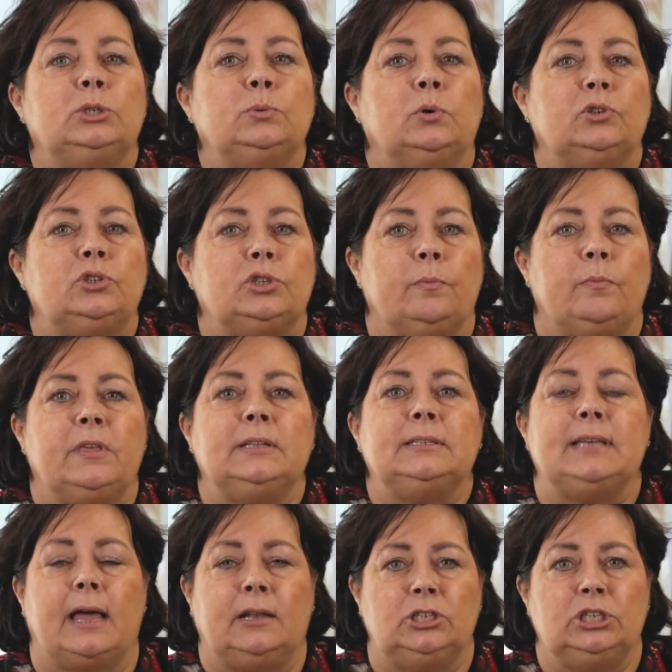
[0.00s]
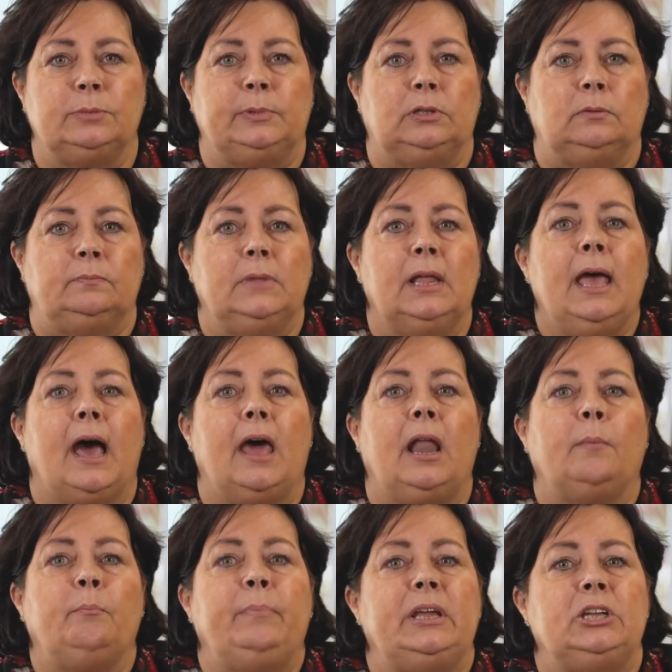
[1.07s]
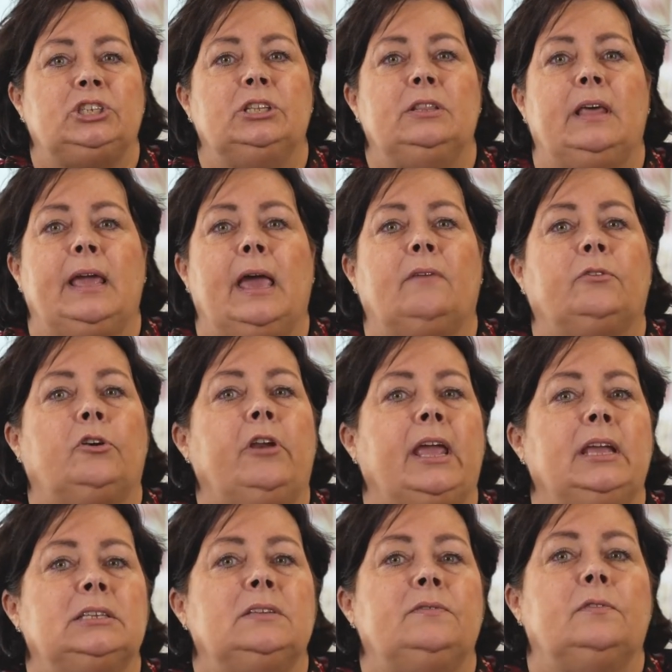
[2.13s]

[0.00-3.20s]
towards something tangible, an ambition they have created